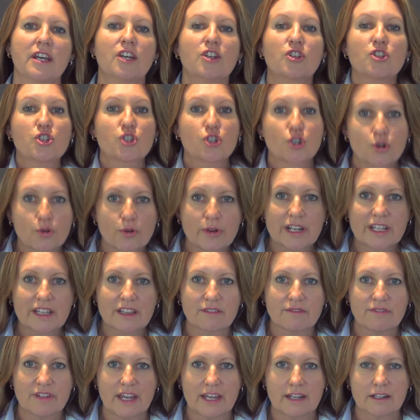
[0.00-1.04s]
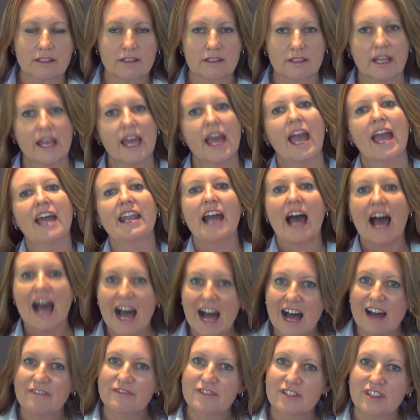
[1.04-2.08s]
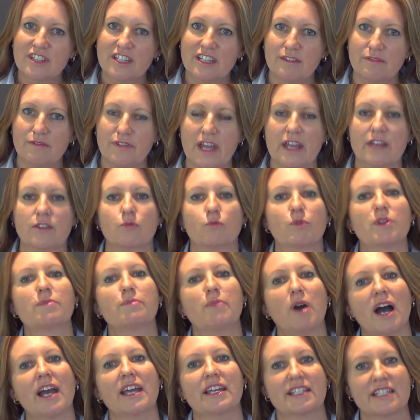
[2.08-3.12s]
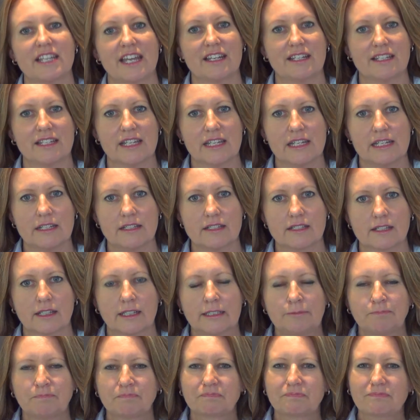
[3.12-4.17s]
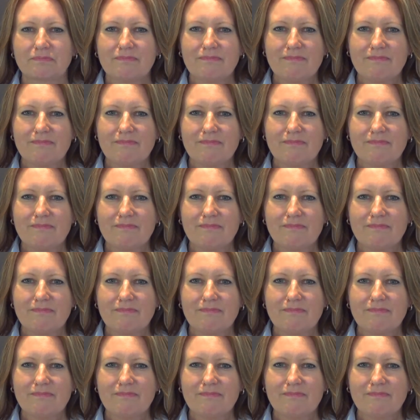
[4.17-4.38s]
during the event, and after the event with my attendees.